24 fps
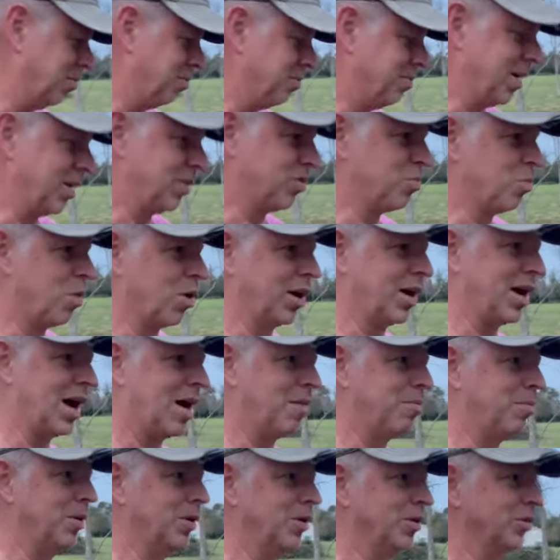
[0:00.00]
make some more
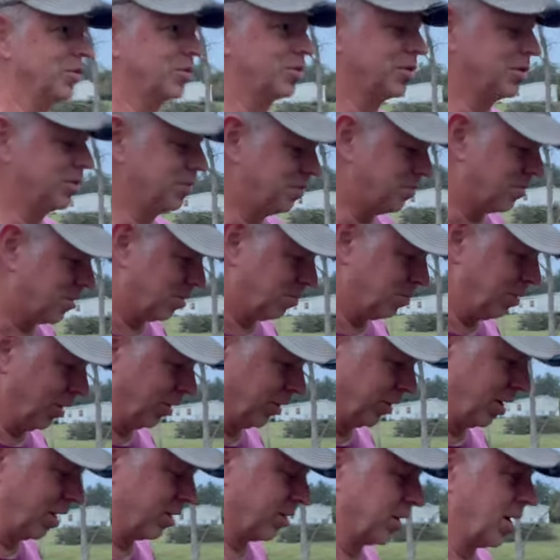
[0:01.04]
compost or build
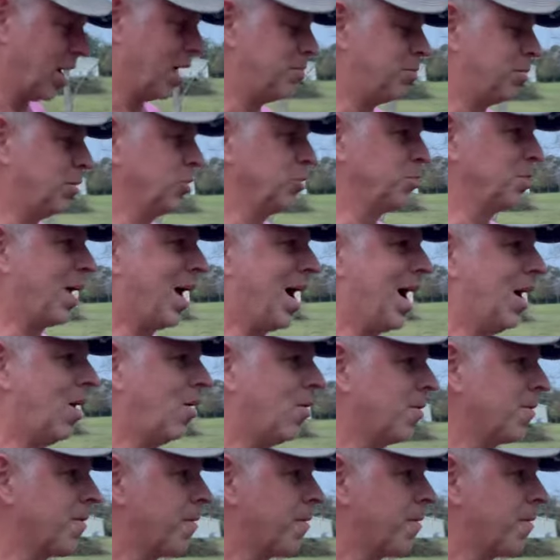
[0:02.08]
another compost pile.